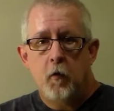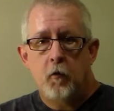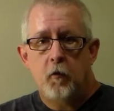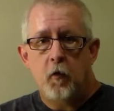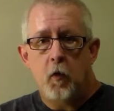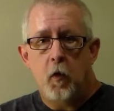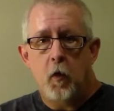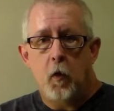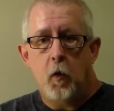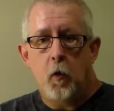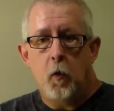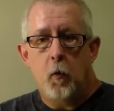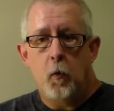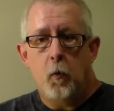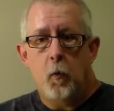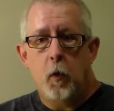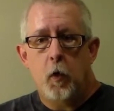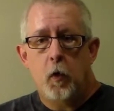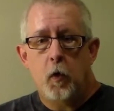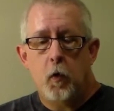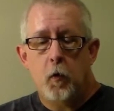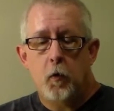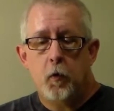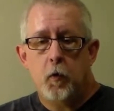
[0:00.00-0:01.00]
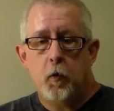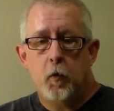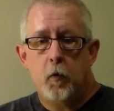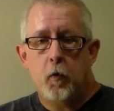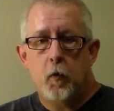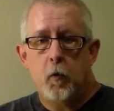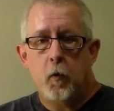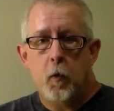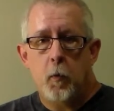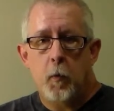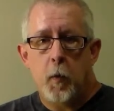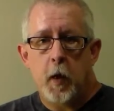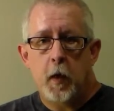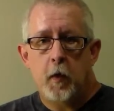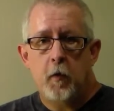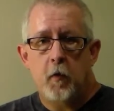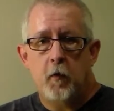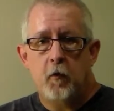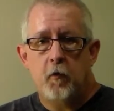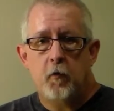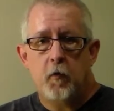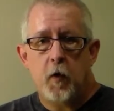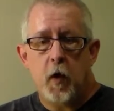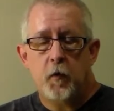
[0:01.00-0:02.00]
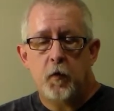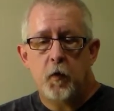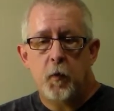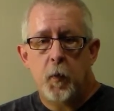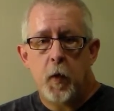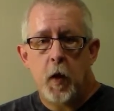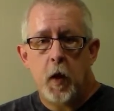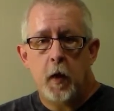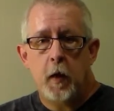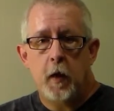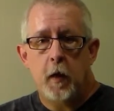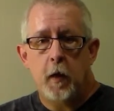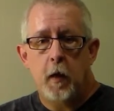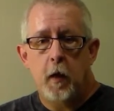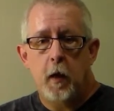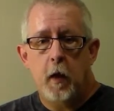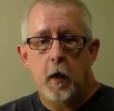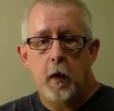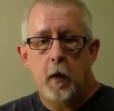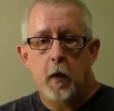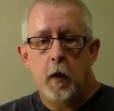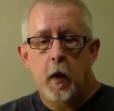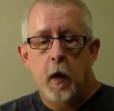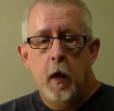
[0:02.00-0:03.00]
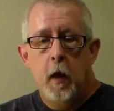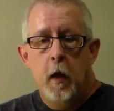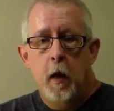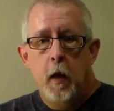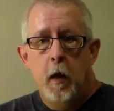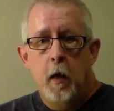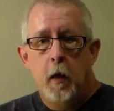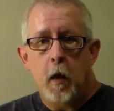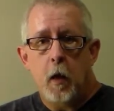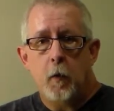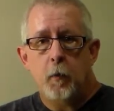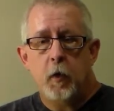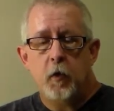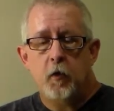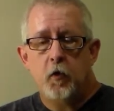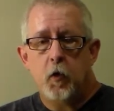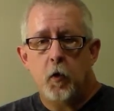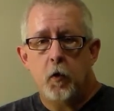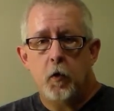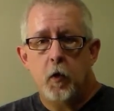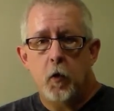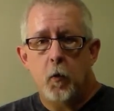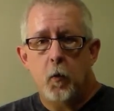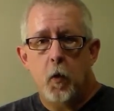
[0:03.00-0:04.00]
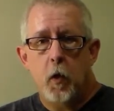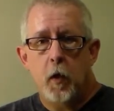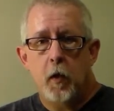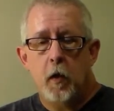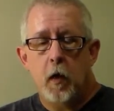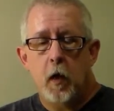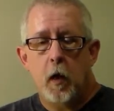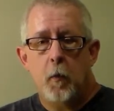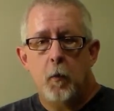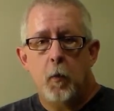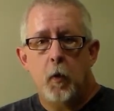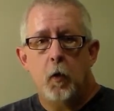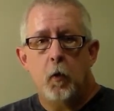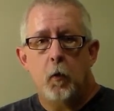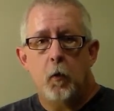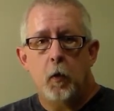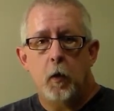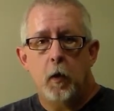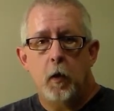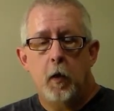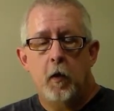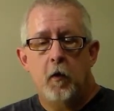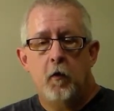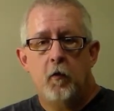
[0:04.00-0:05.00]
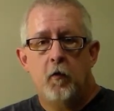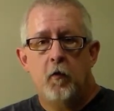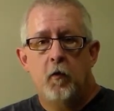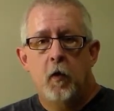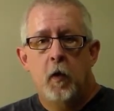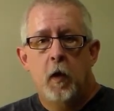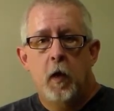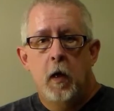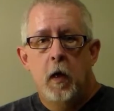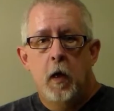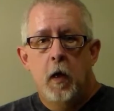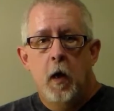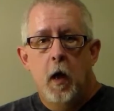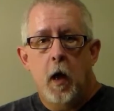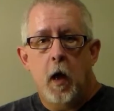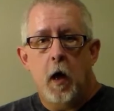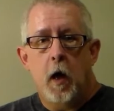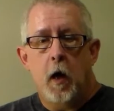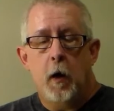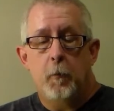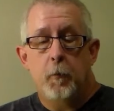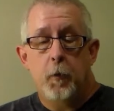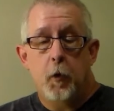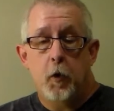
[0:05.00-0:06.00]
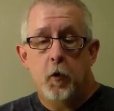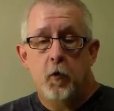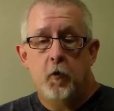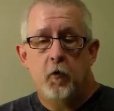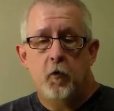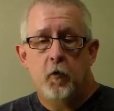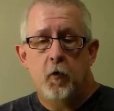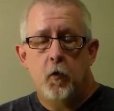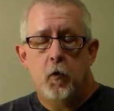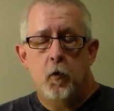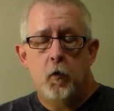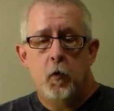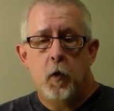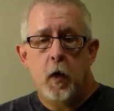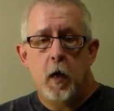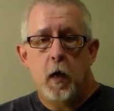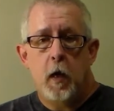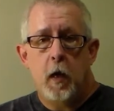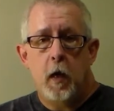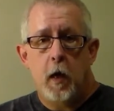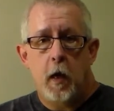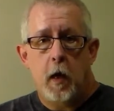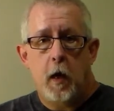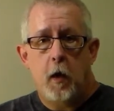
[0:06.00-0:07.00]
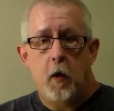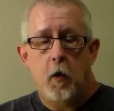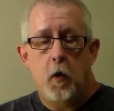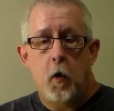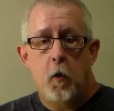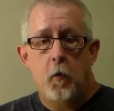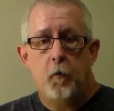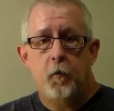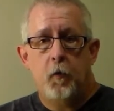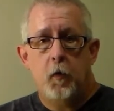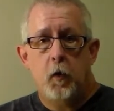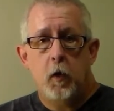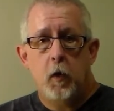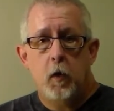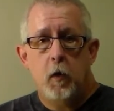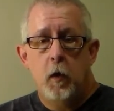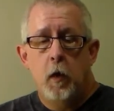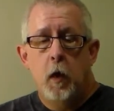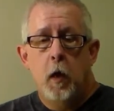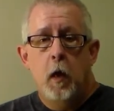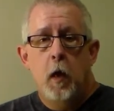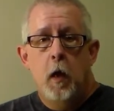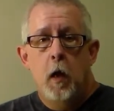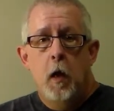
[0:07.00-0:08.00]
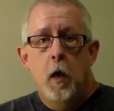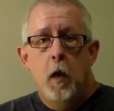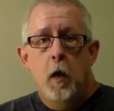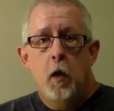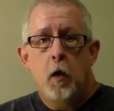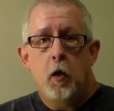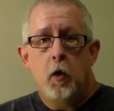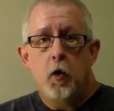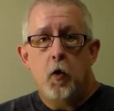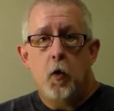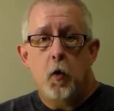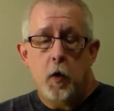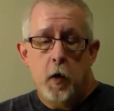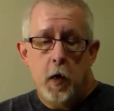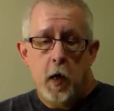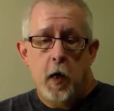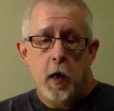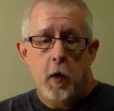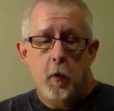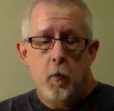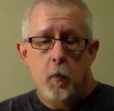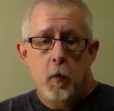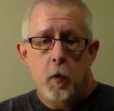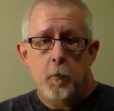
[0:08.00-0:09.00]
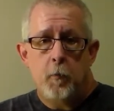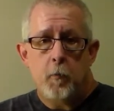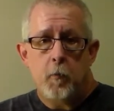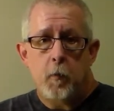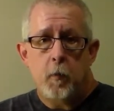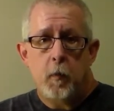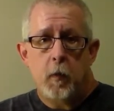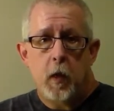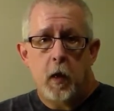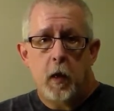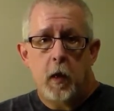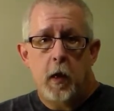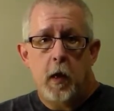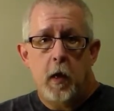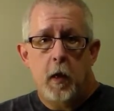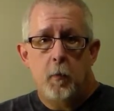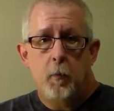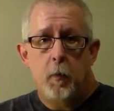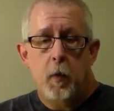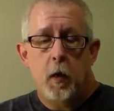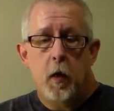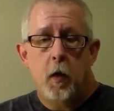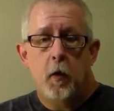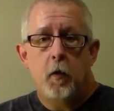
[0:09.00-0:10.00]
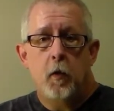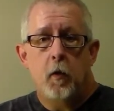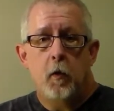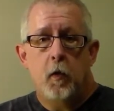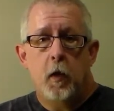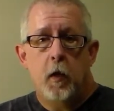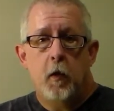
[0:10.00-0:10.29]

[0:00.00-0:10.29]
So we'll go through, we'll make this travel bug, and I'll be showing you one that I'm going to release pretty soon, and hopefully your name can be on the